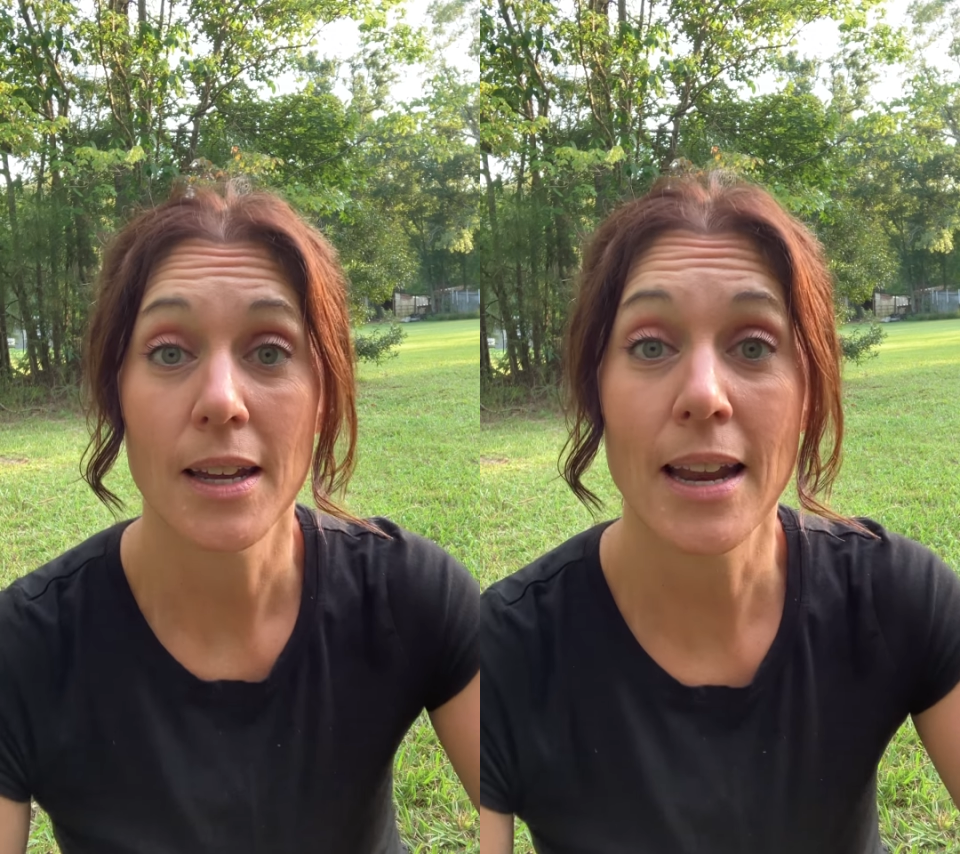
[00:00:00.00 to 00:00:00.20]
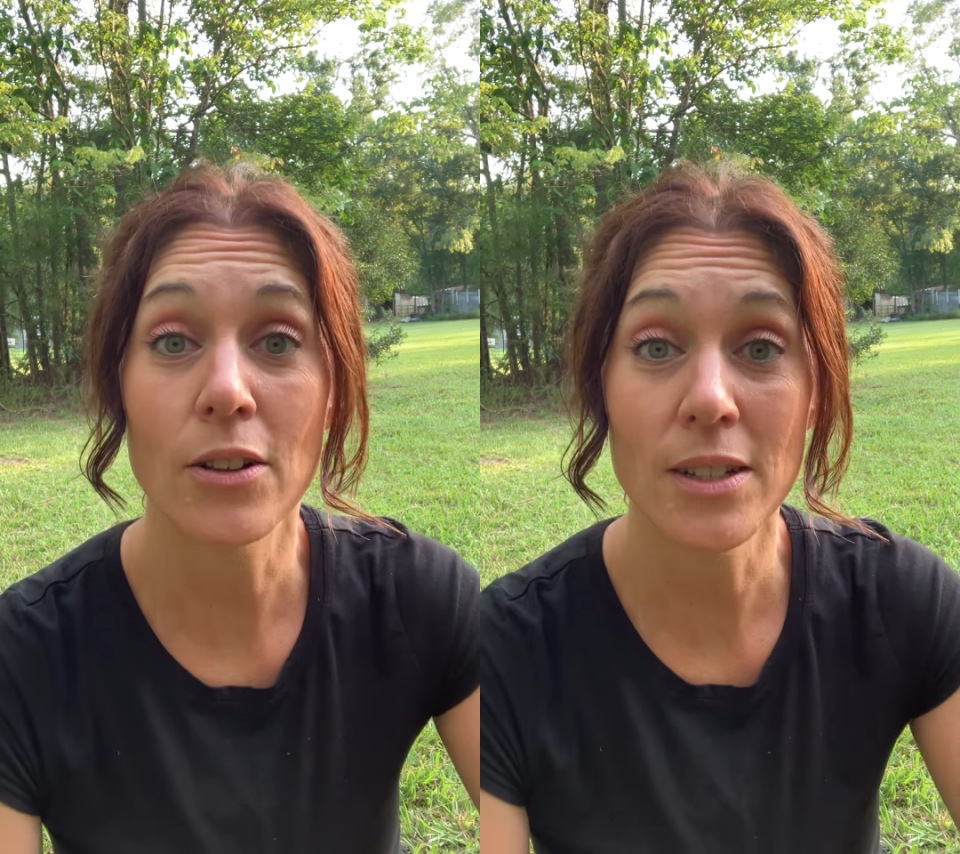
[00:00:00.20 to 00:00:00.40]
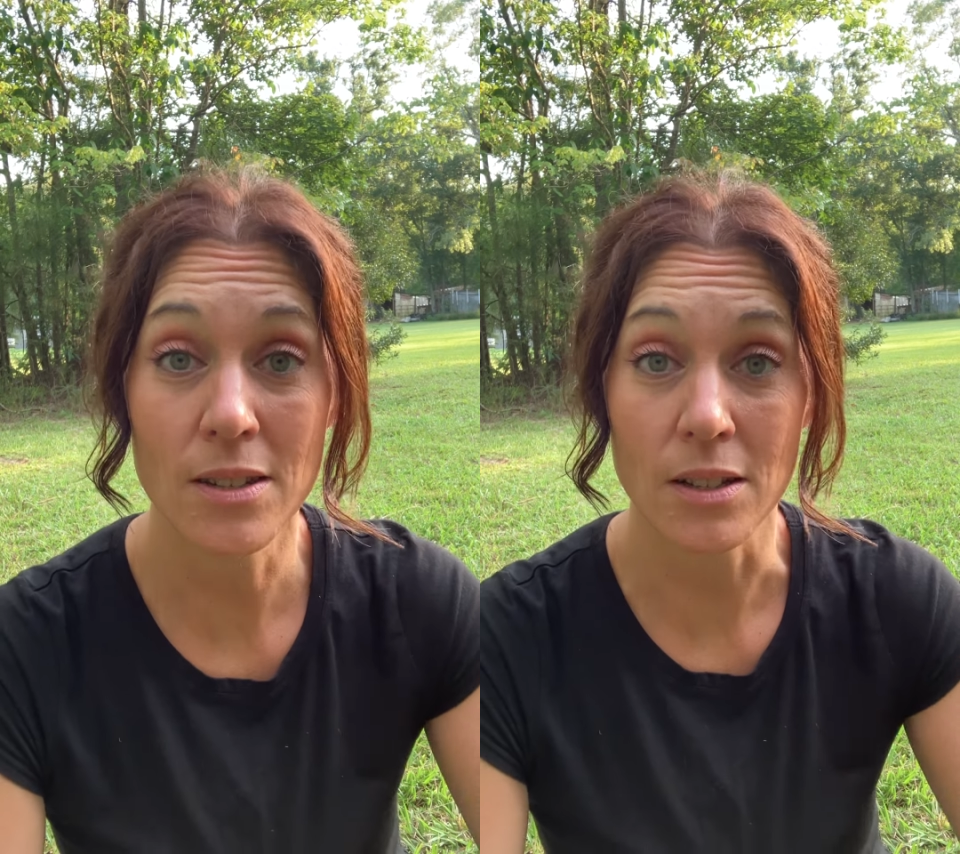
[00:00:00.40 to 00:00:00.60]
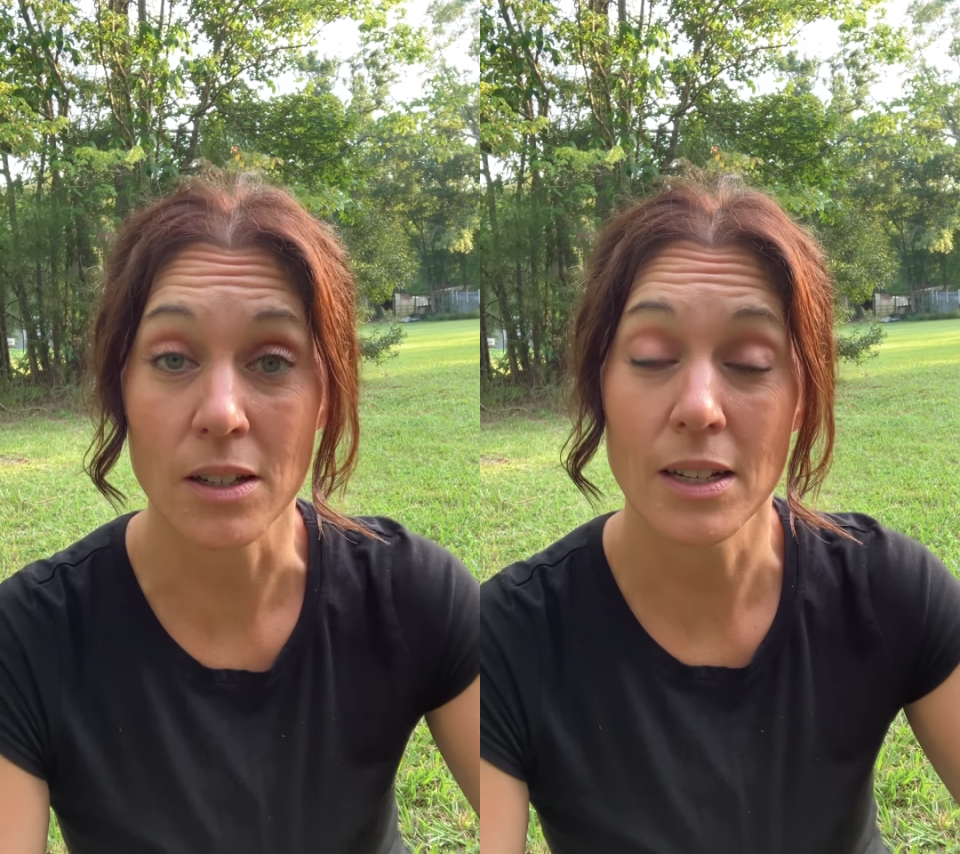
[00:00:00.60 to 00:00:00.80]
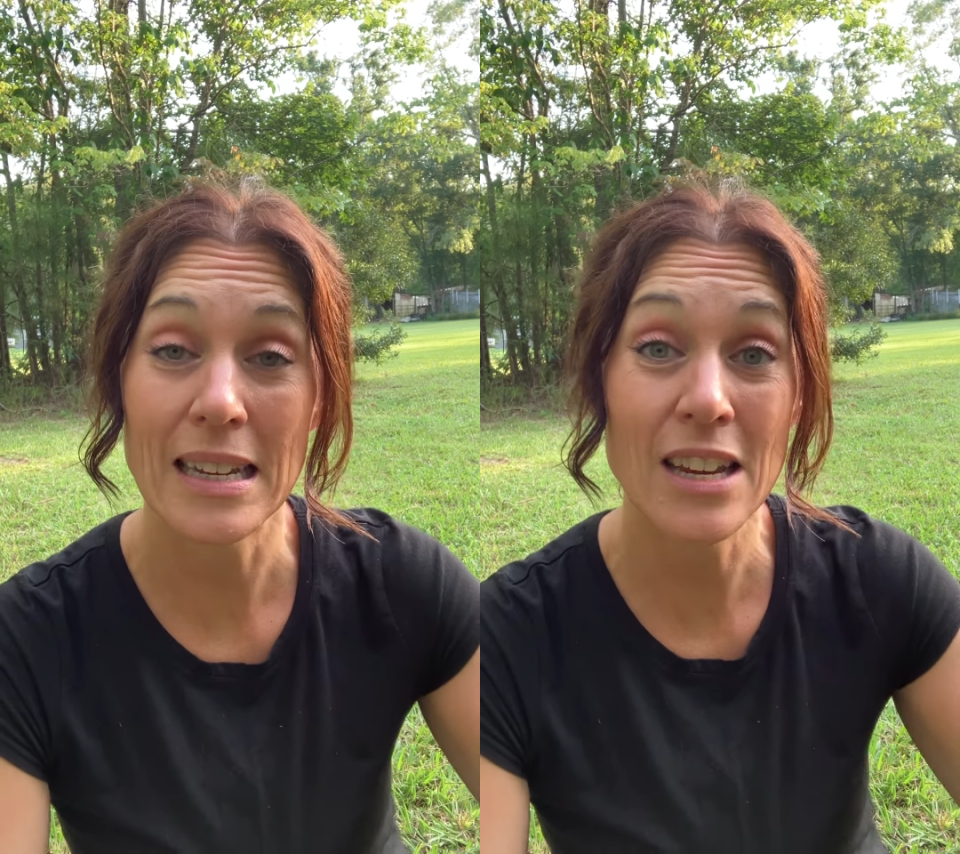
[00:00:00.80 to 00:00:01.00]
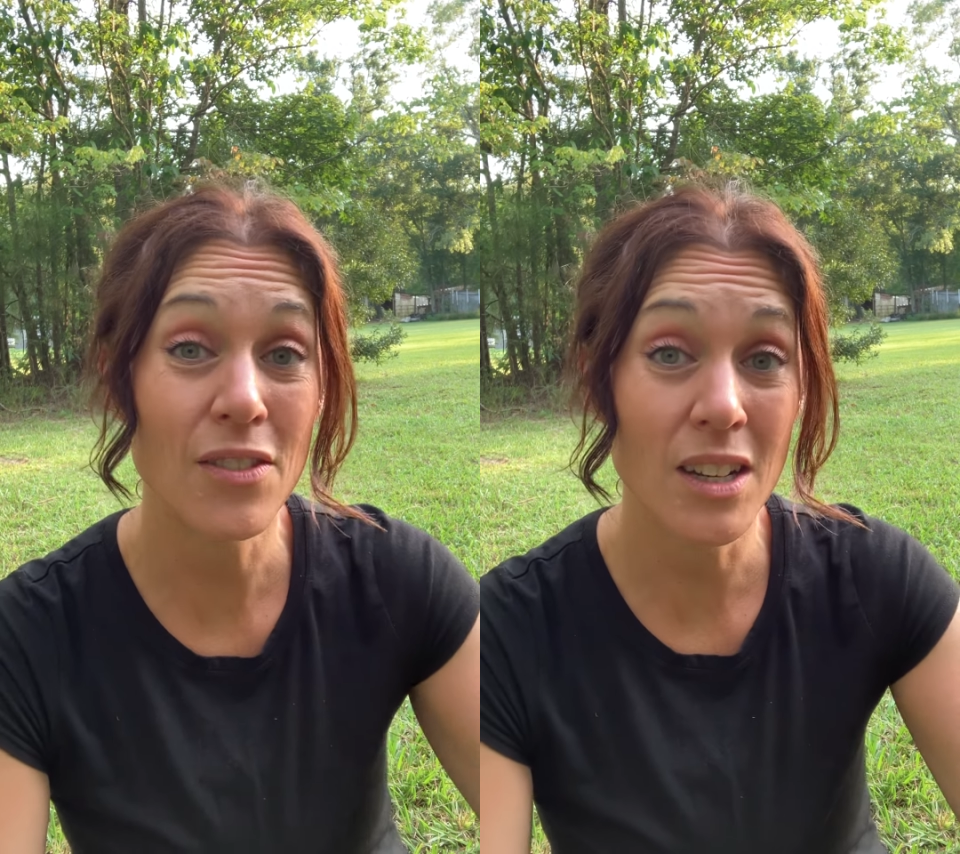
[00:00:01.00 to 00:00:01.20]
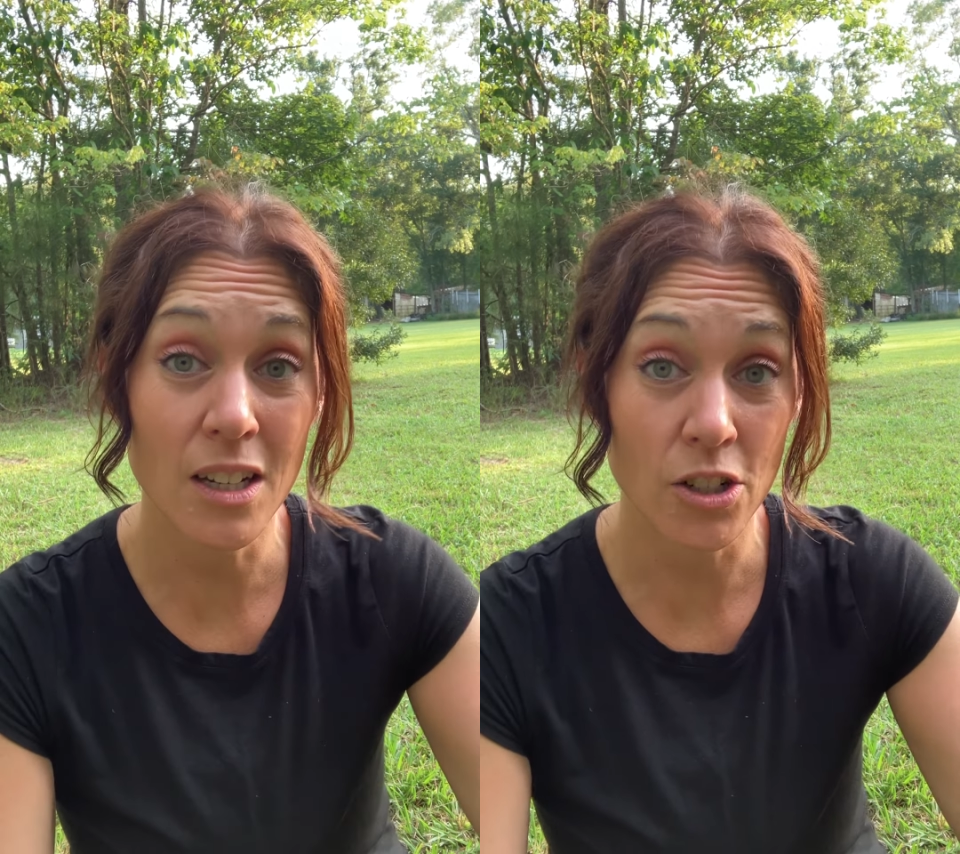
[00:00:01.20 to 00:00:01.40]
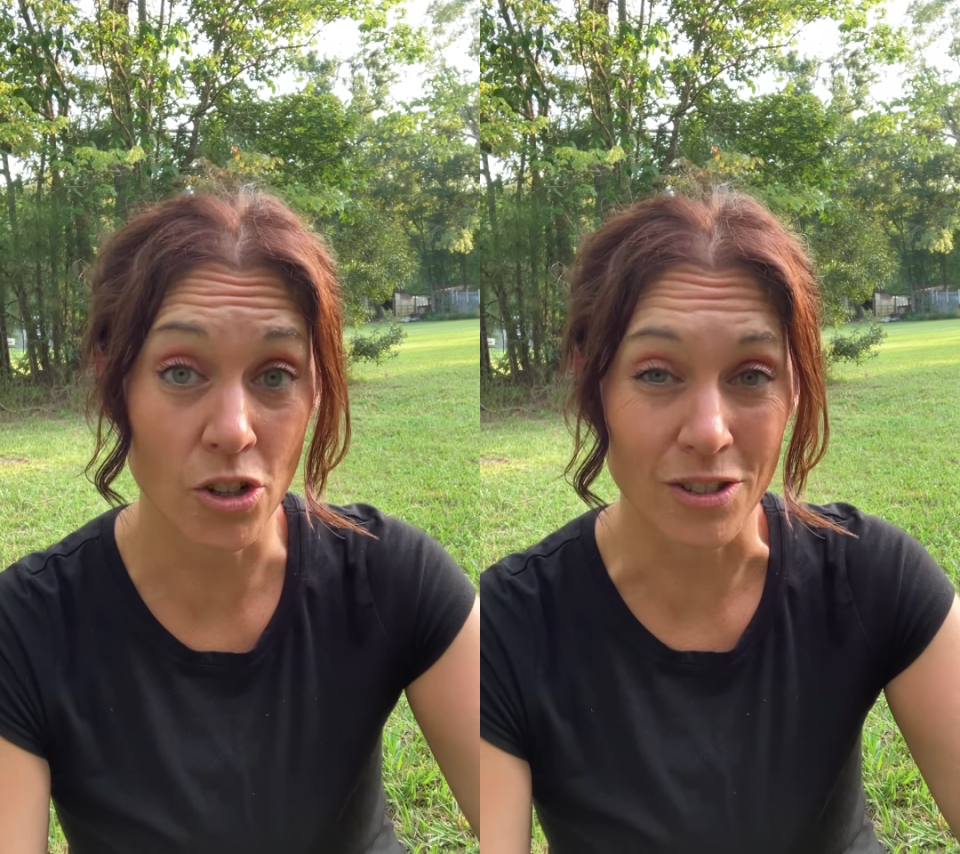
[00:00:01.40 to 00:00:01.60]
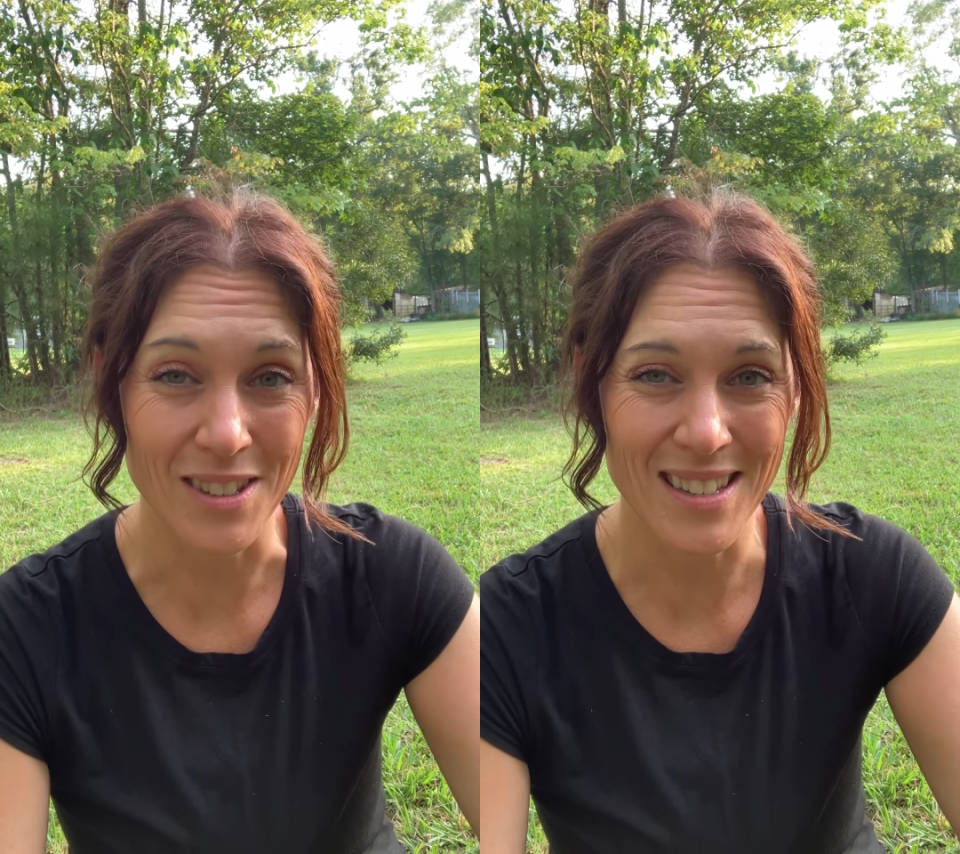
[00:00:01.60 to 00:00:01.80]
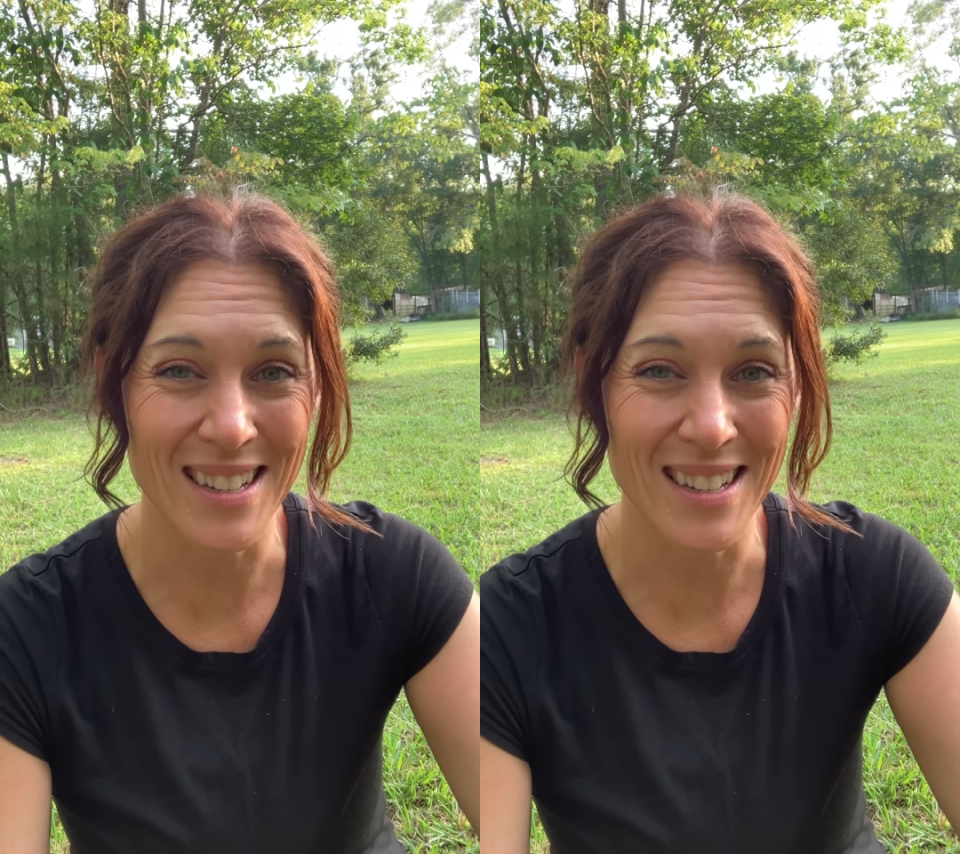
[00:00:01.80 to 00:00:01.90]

Now listen, even in adults,